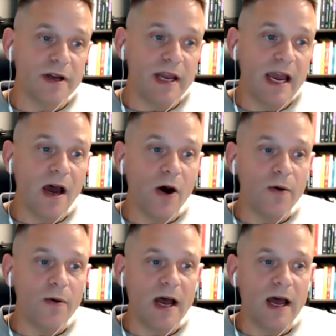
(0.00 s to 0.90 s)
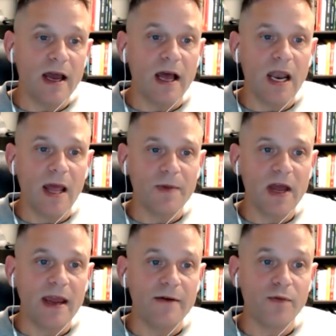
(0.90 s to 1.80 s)
on how uh,
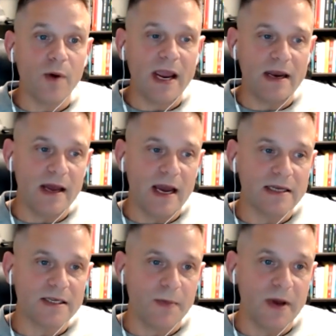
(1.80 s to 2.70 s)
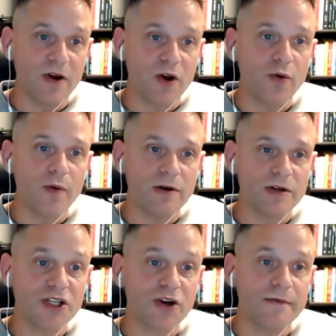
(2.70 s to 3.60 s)
alumni have rated us by the career
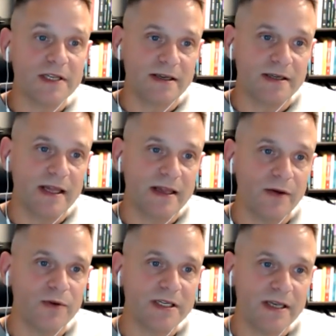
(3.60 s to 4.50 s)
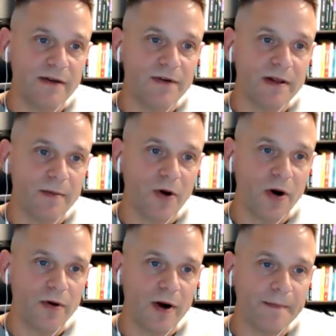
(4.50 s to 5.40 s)
services that they received in the
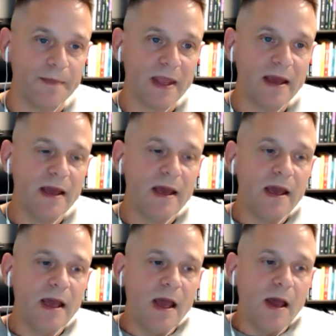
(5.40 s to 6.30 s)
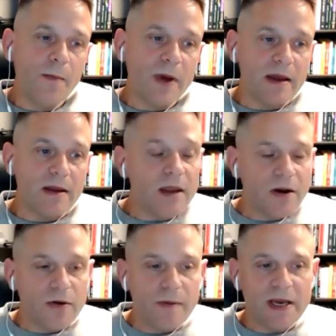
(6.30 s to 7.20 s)
program. But you
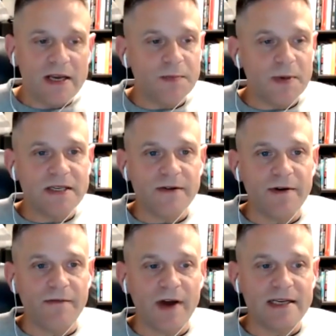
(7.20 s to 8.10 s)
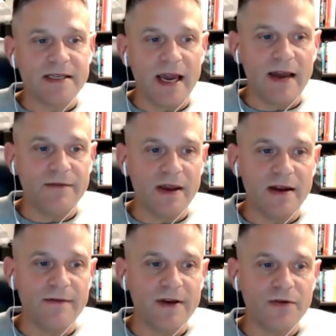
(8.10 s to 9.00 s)
know, the biggest piece of advice I have to
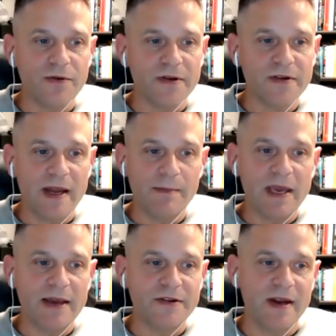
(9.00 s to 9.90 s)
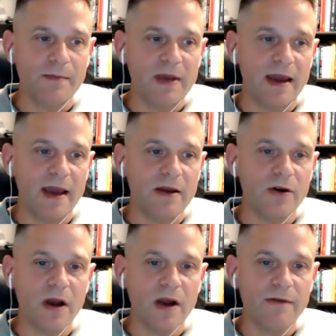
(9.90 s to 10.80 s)
individuals, an MBA is an MBA. You're
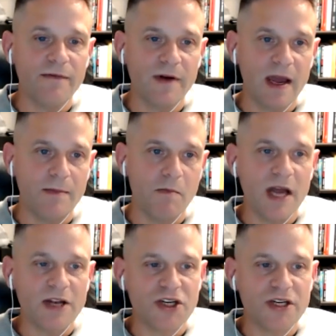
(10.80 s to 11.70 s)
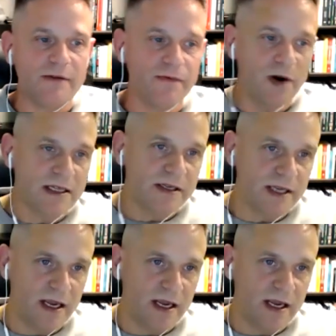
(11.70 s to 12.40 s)
not going to find much difference